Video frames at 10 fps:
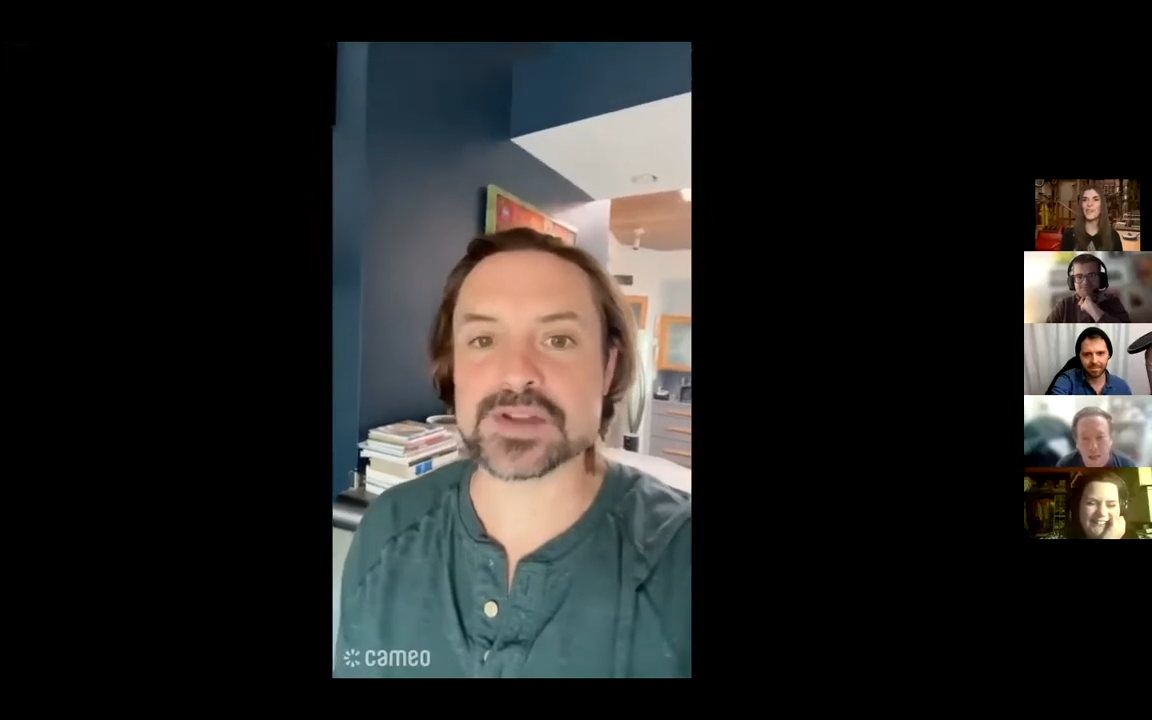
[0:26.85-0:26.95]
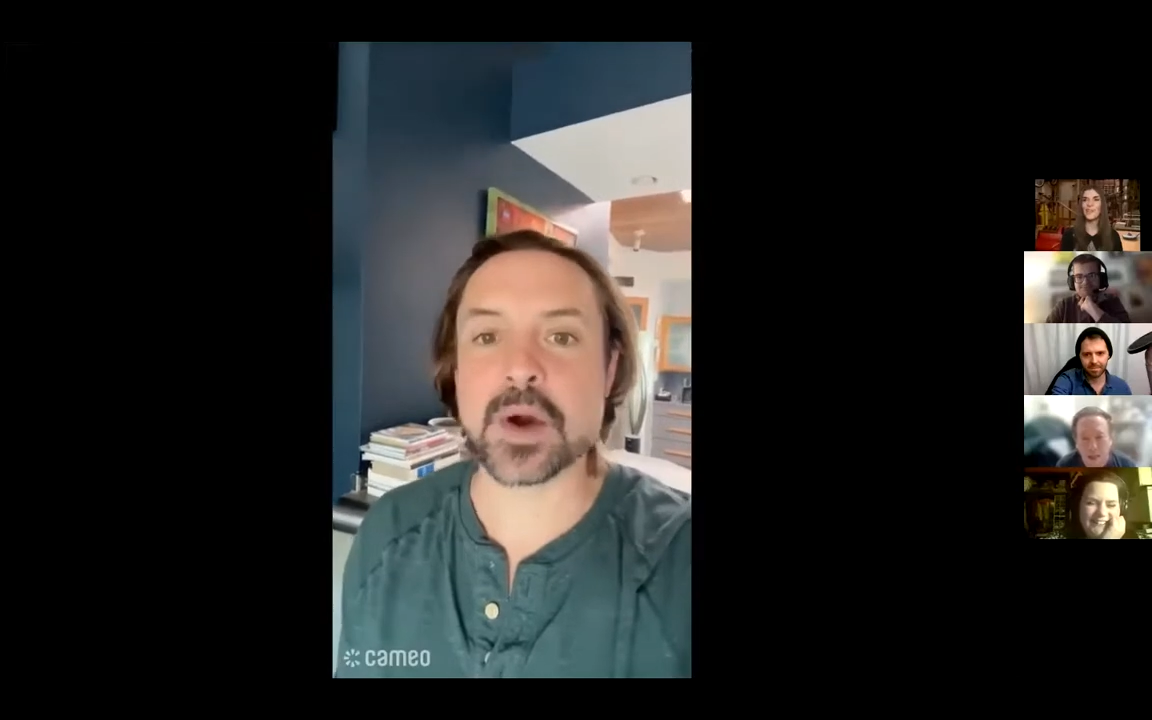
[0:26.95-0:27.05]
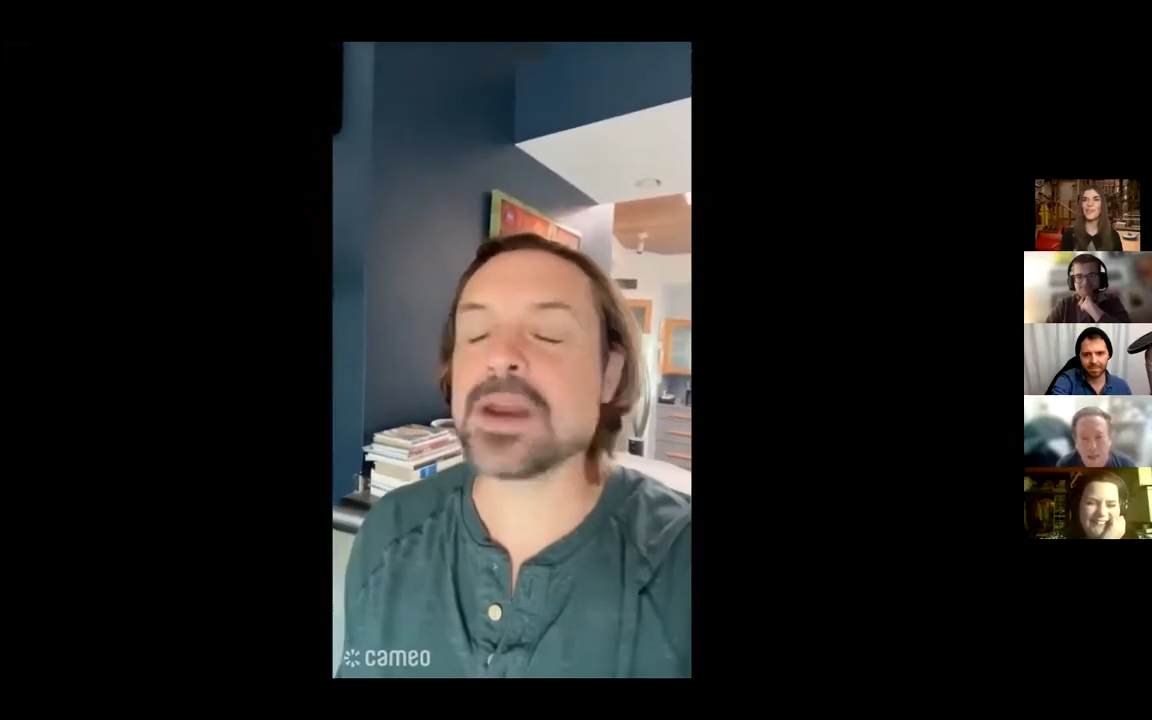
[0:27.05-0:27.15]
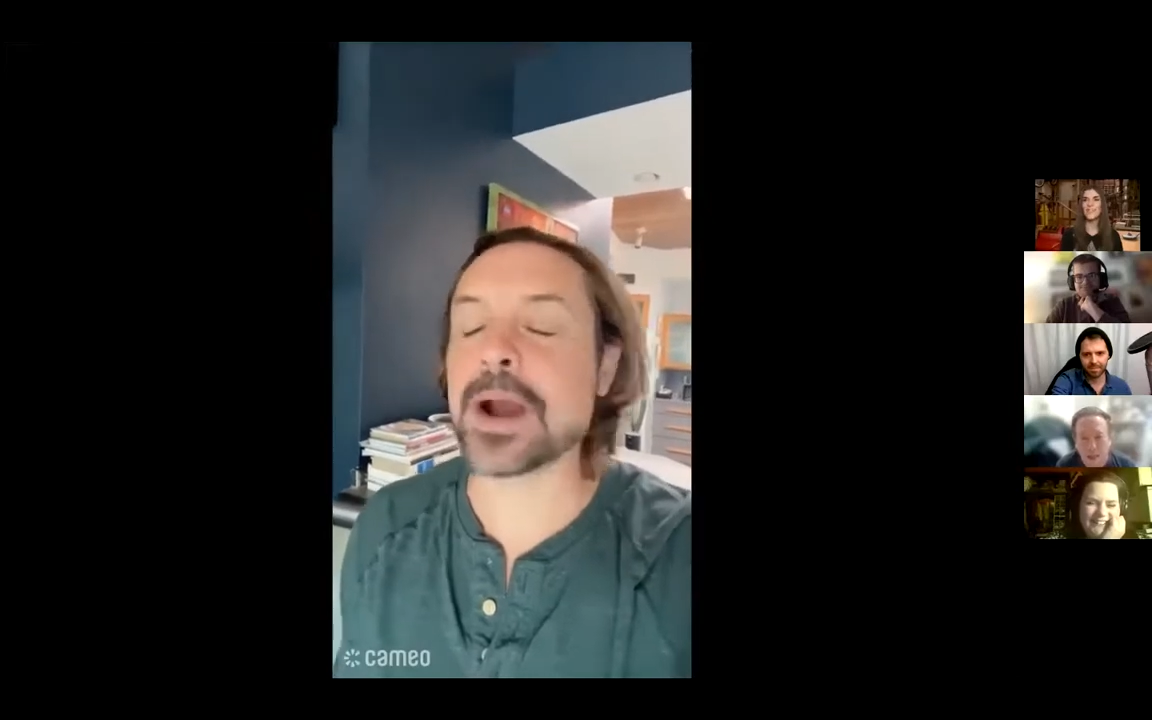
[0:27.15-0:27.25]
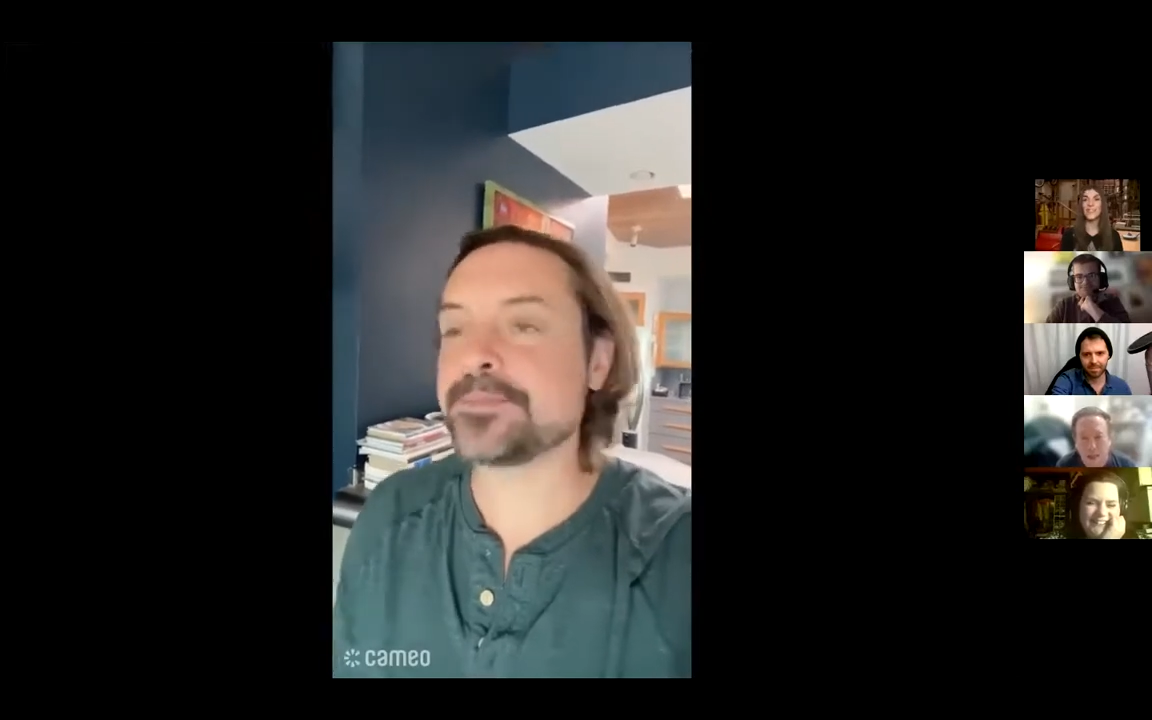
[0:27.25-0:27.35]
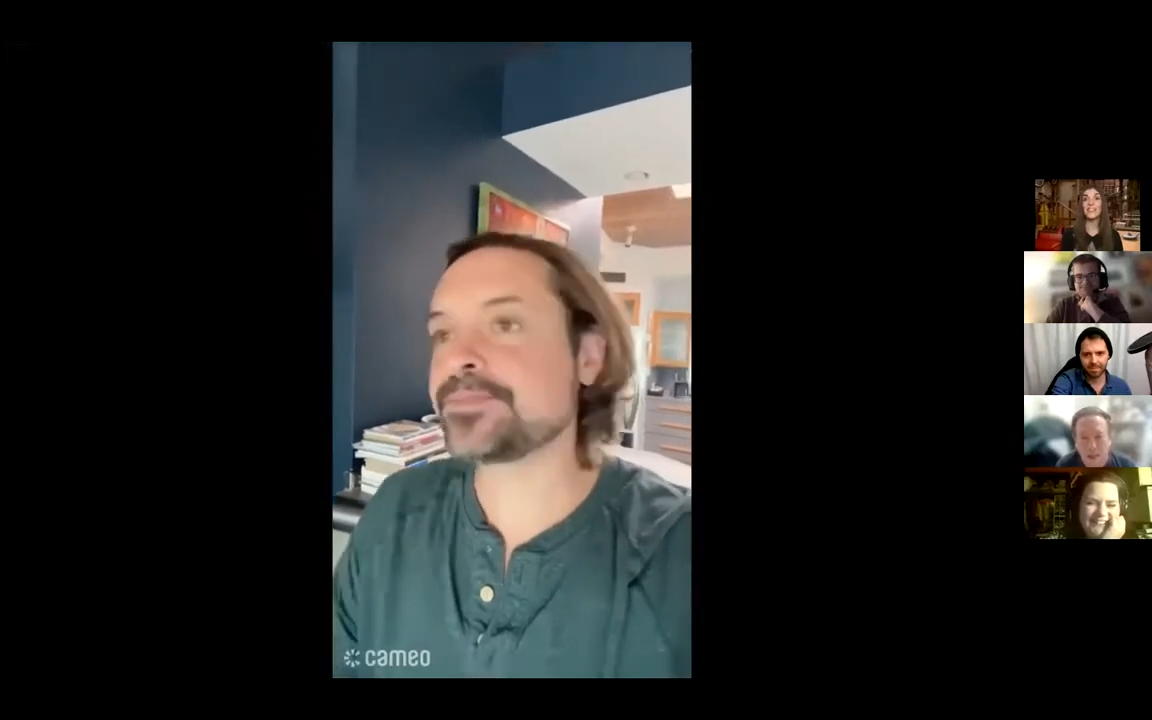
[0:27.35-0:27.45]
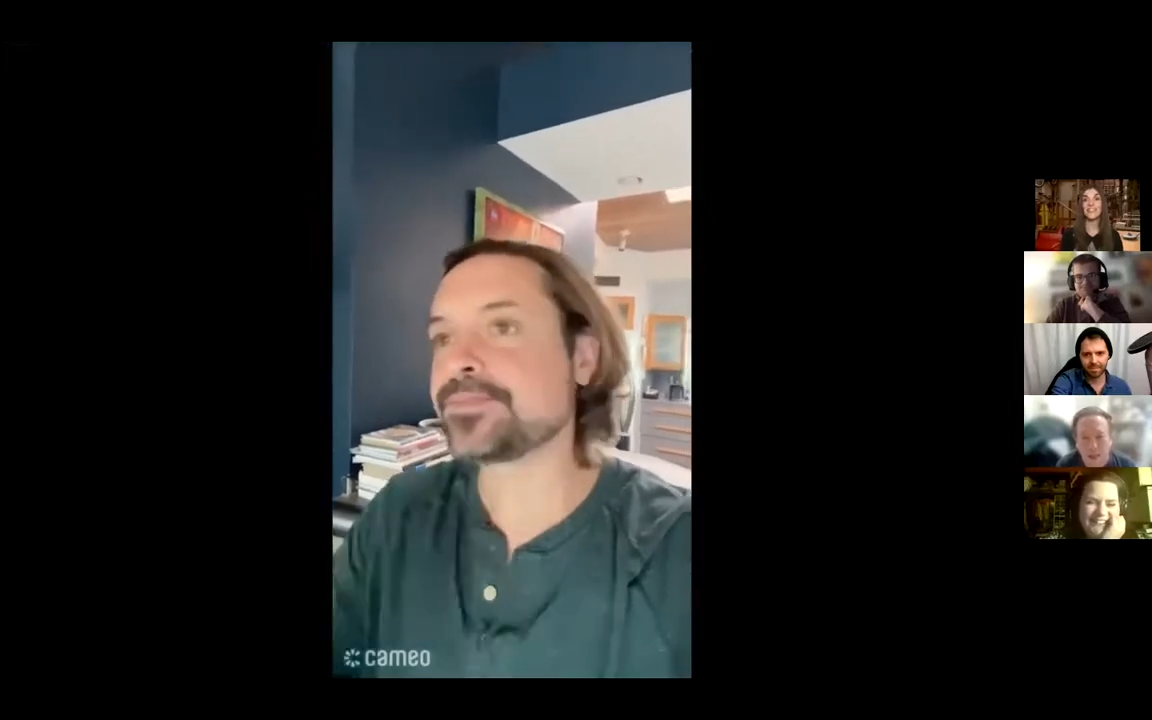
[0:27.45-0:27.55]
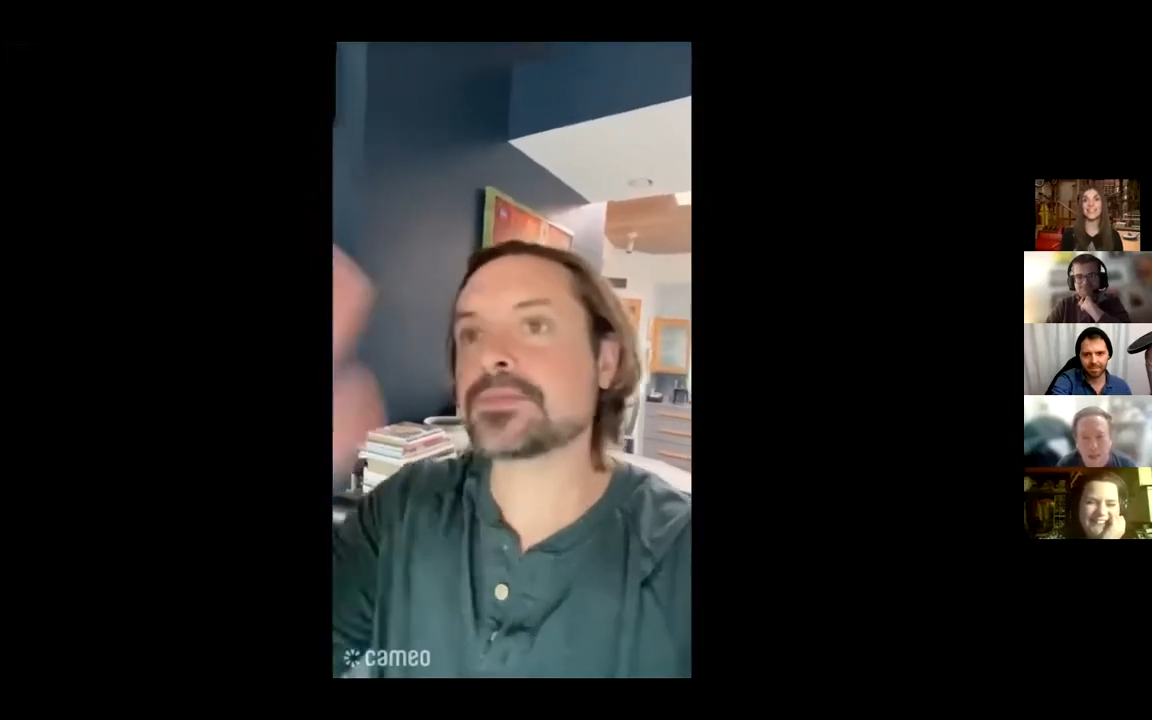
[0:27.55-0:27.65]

So anyway,